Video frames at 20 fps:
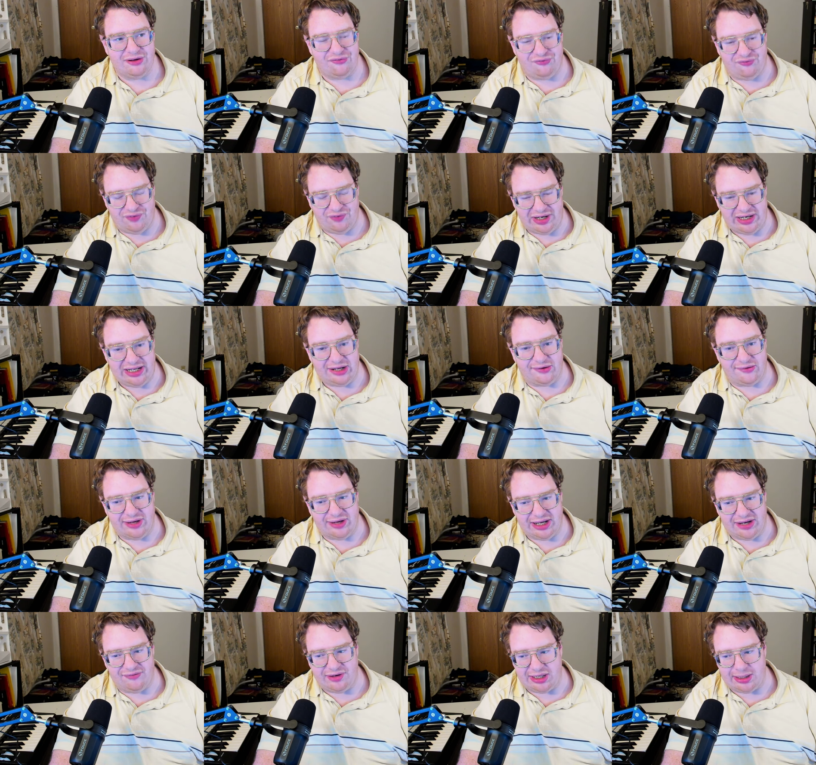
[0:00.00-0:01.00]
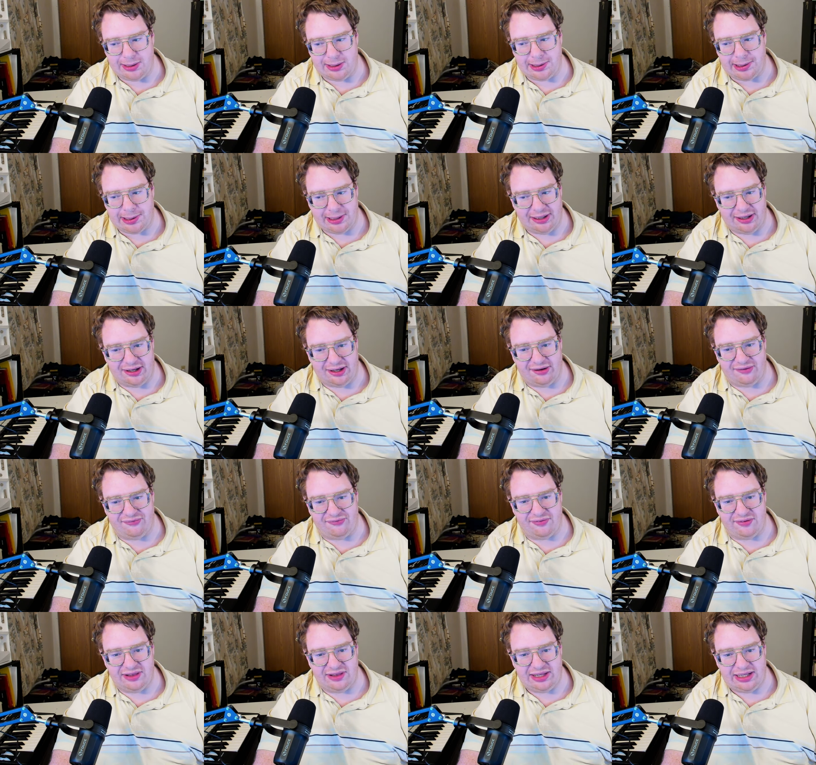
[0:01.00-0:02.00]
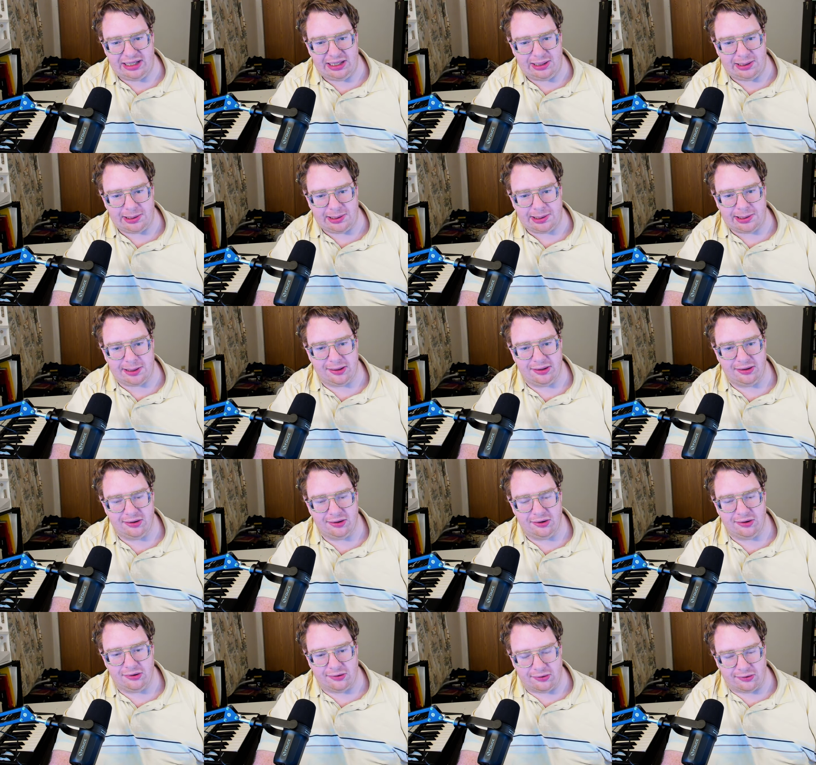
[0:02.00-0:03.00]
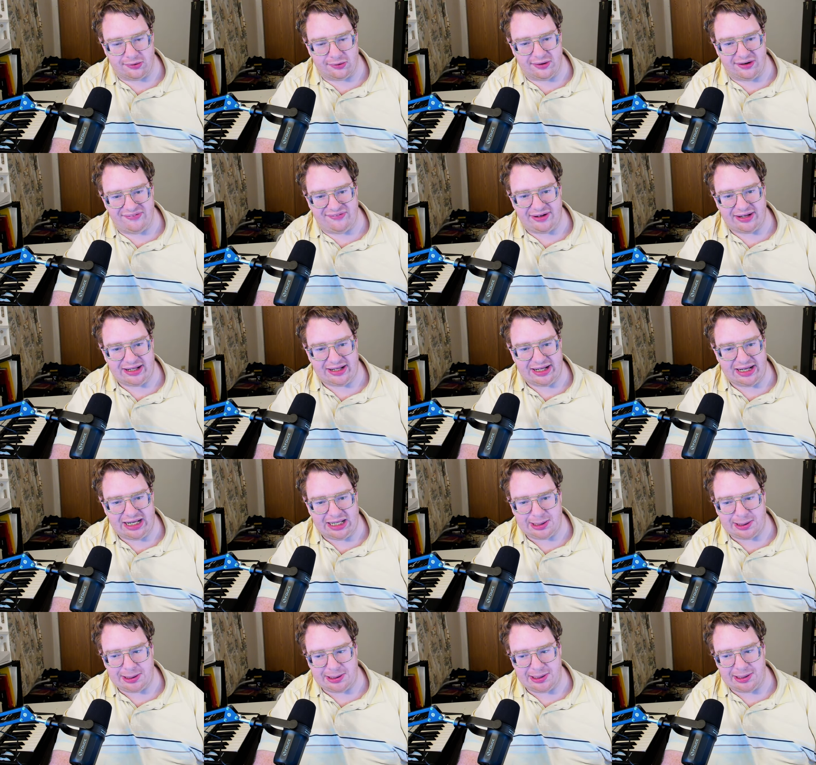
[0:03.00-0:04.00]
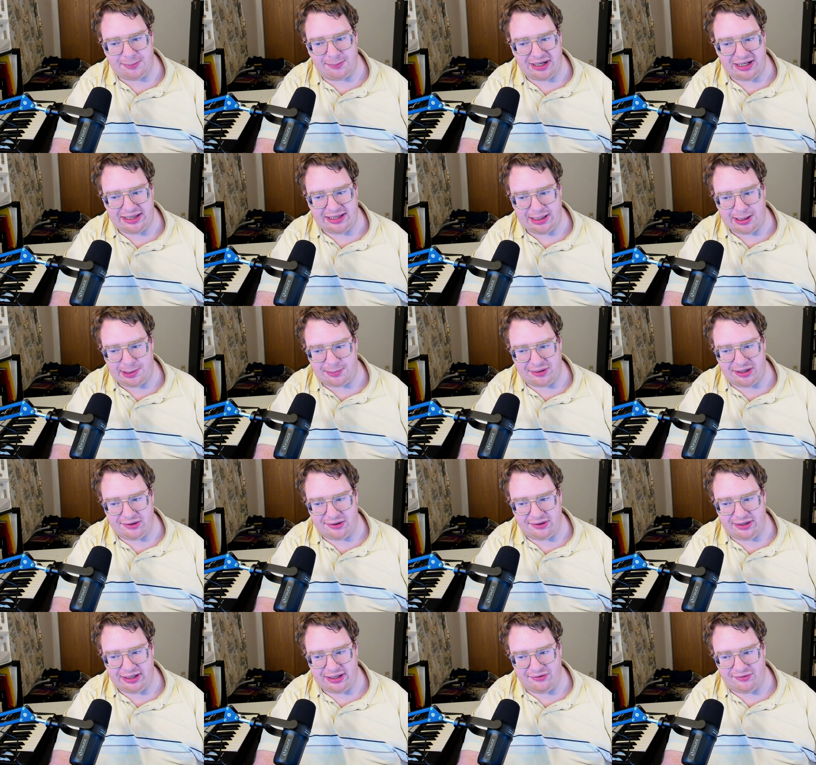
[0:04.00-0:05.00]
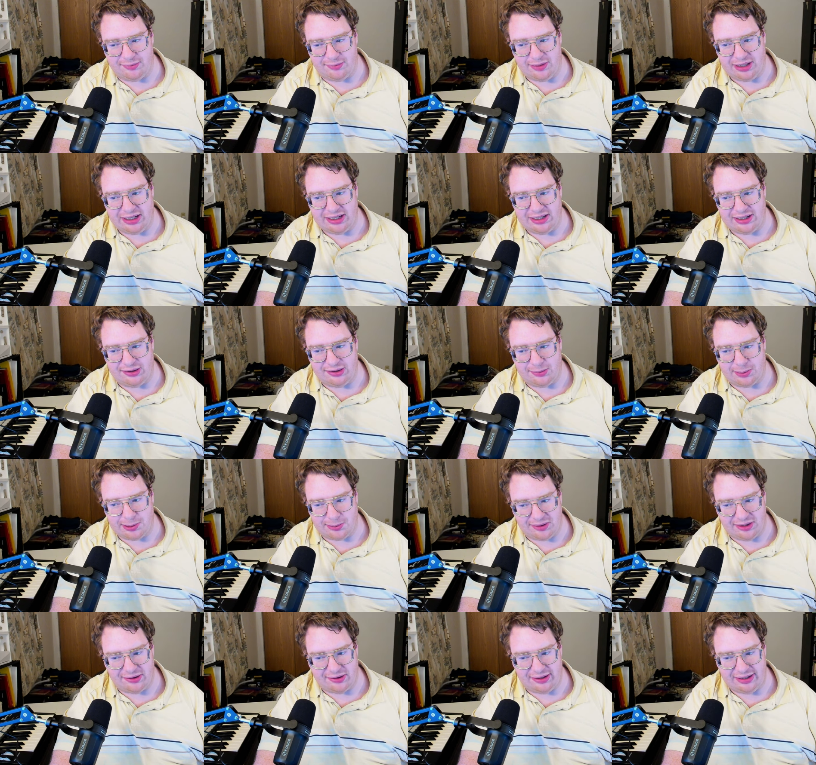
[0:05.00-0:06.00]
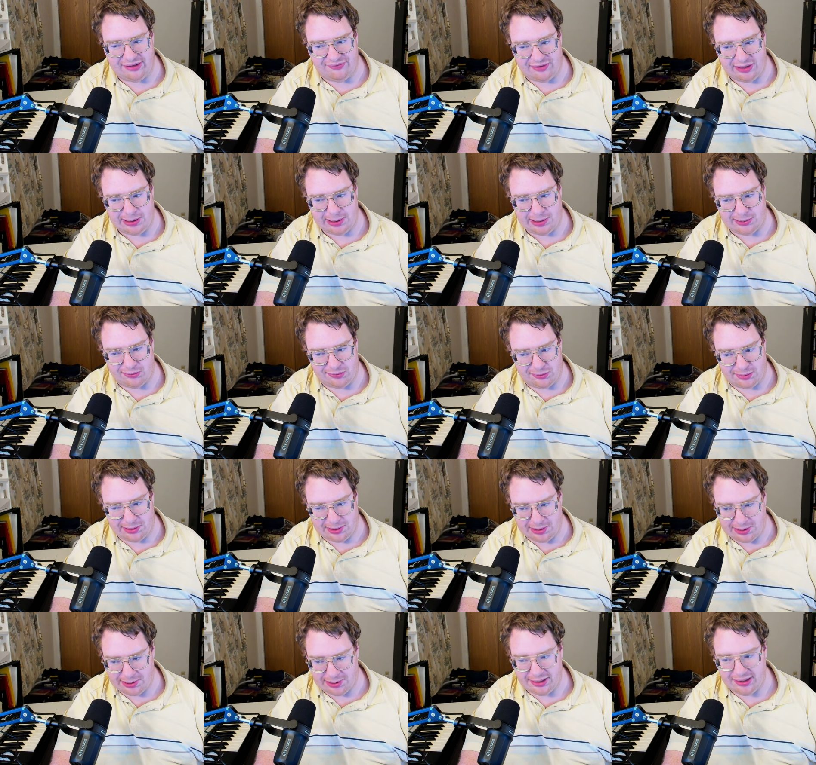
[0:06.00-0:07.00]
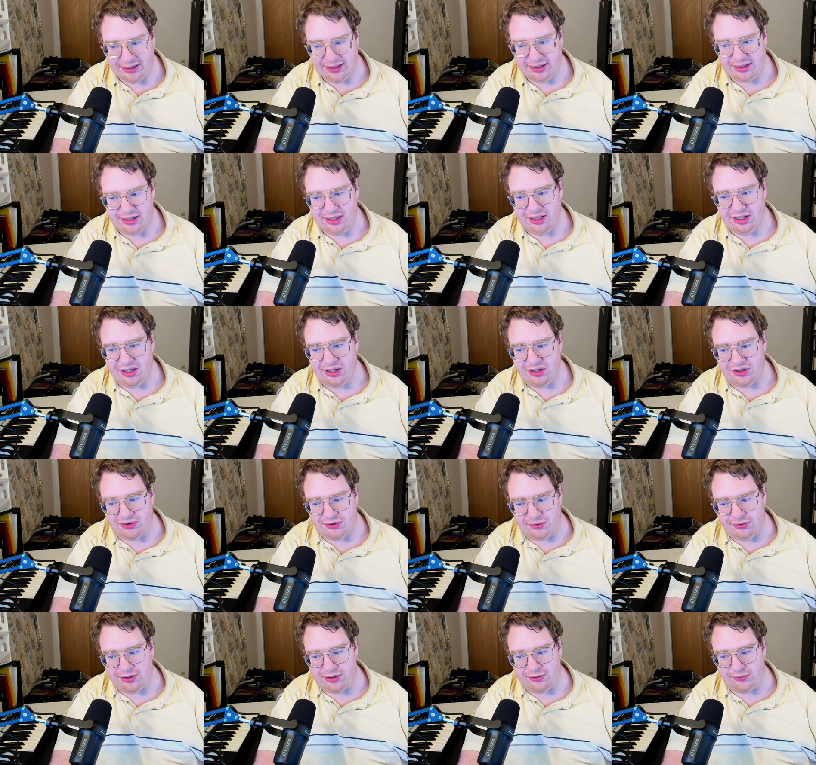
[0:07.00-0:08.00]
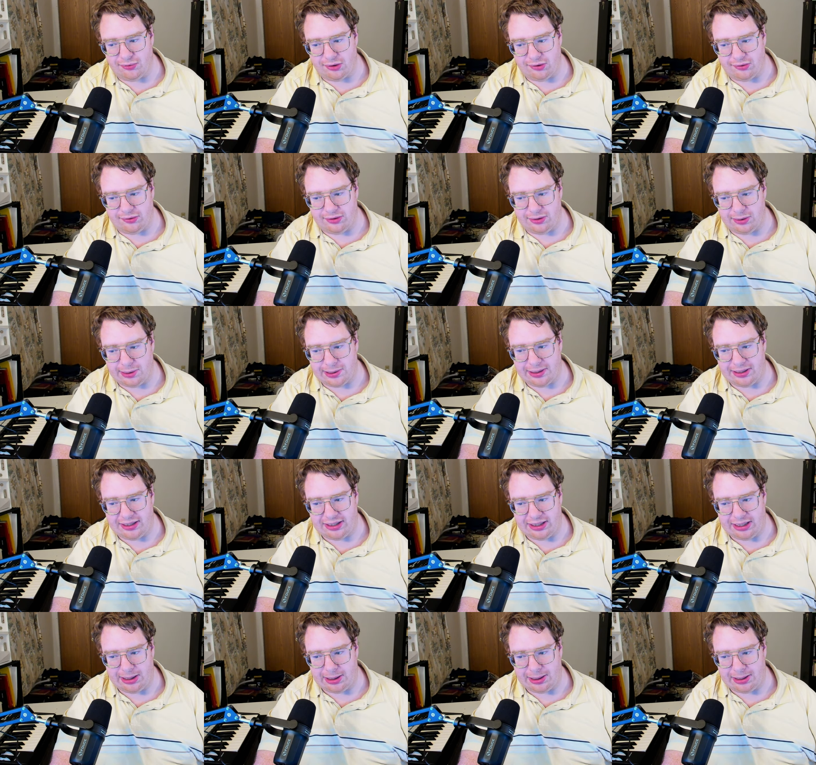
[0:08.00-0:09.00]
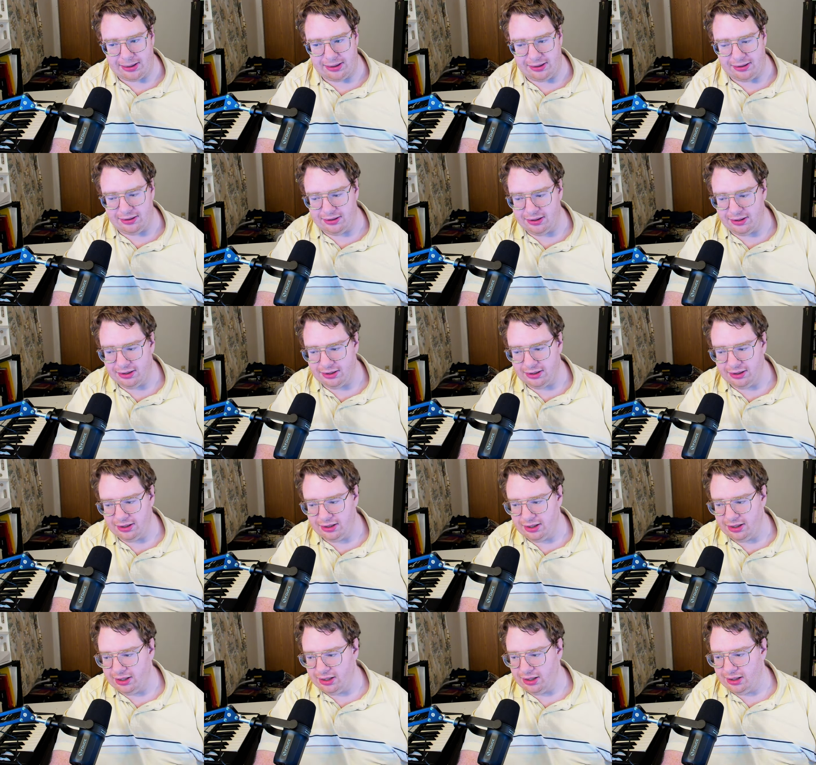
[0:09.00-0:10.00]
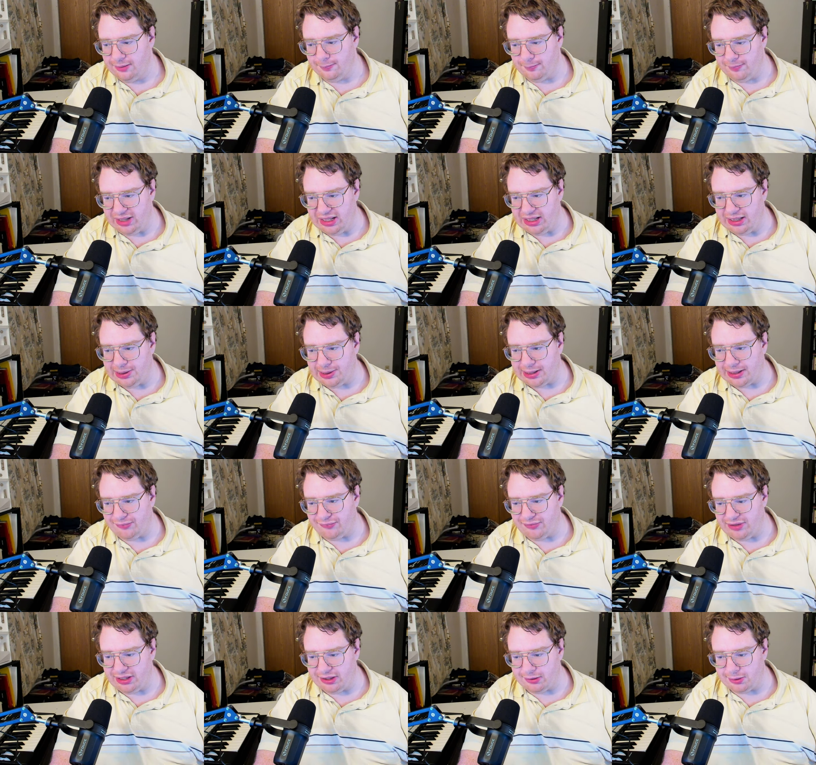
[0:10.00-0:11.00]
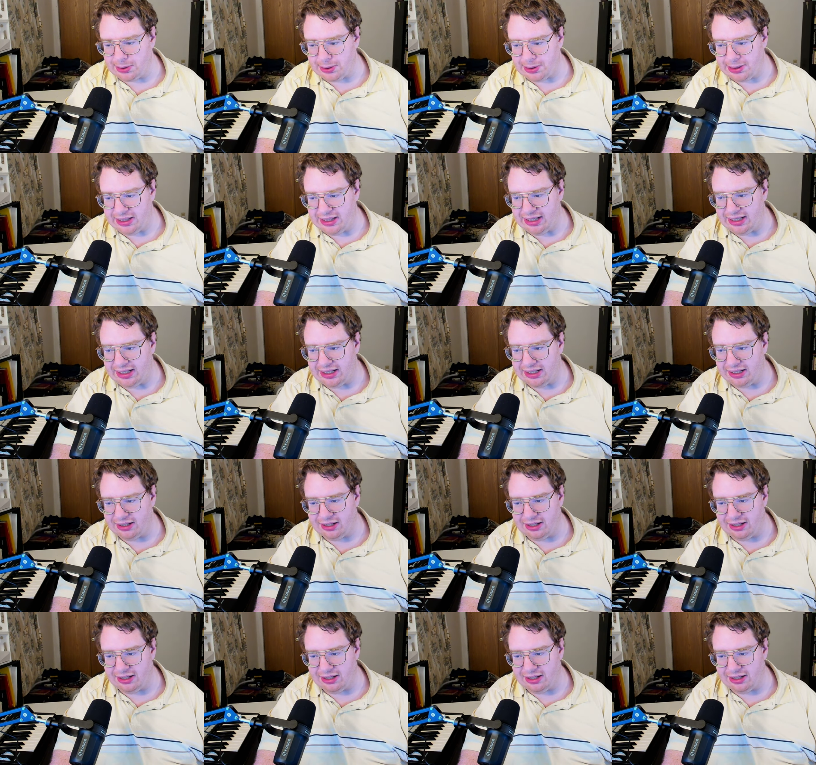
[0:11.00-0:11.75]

video evidence of these horrific actions by the Israeli government and the Israeli Defense Forces to the world's attention. Means that we are seeing